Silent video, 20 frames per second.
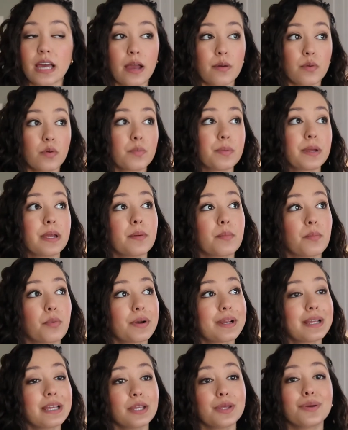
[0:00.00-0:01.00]
I will be
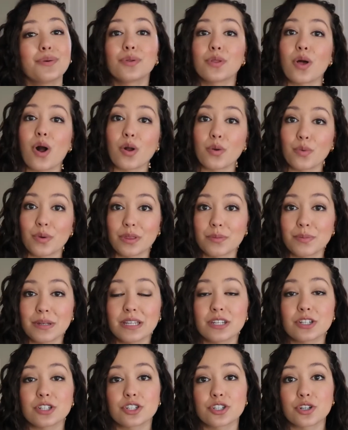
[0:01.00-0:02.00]
bringing you along with
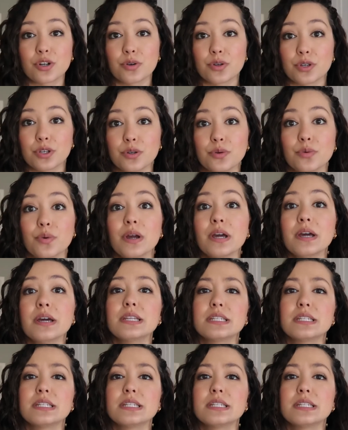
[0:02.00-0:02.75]
me to show you